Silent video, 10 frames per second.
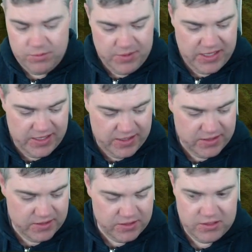be
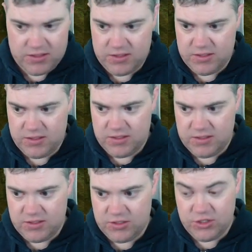
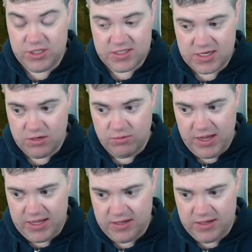just an array.